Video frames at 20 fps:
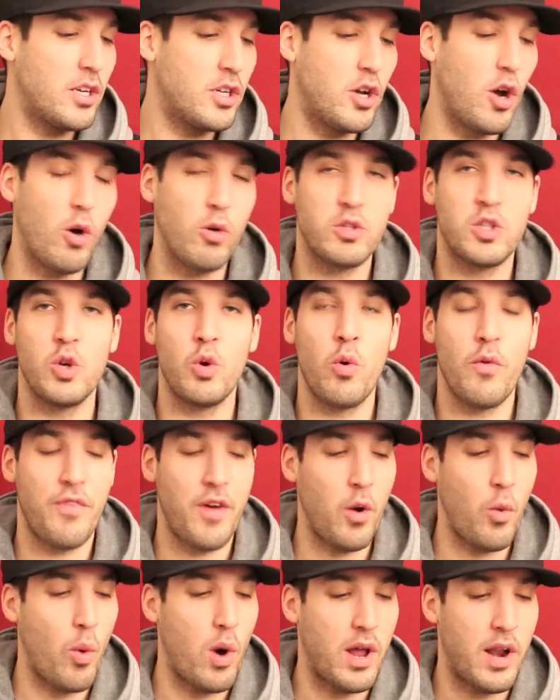go to if
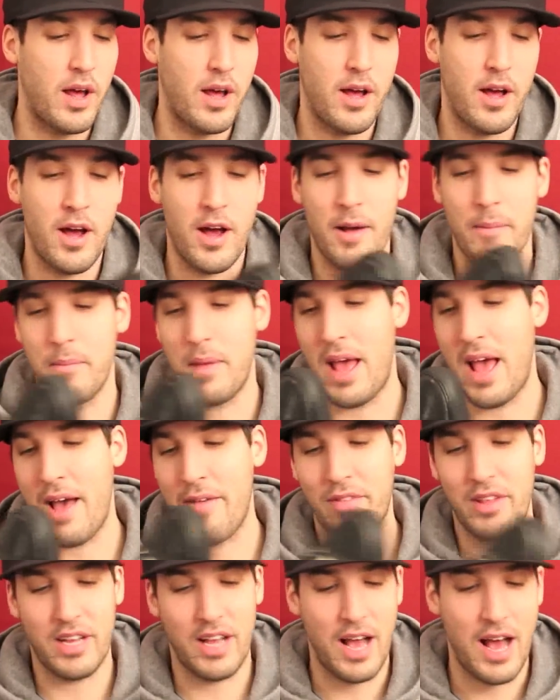I want to um,
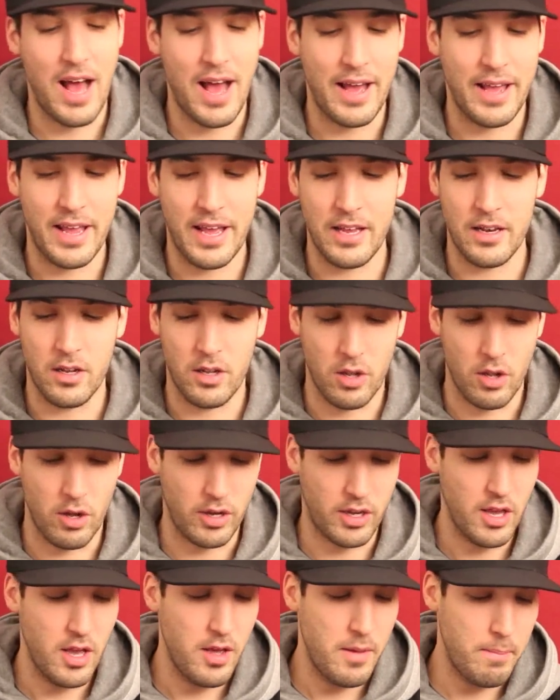have like a high end
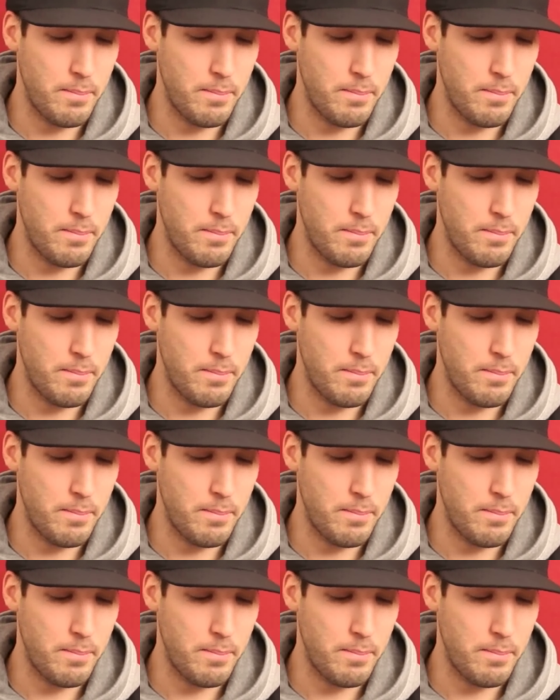look.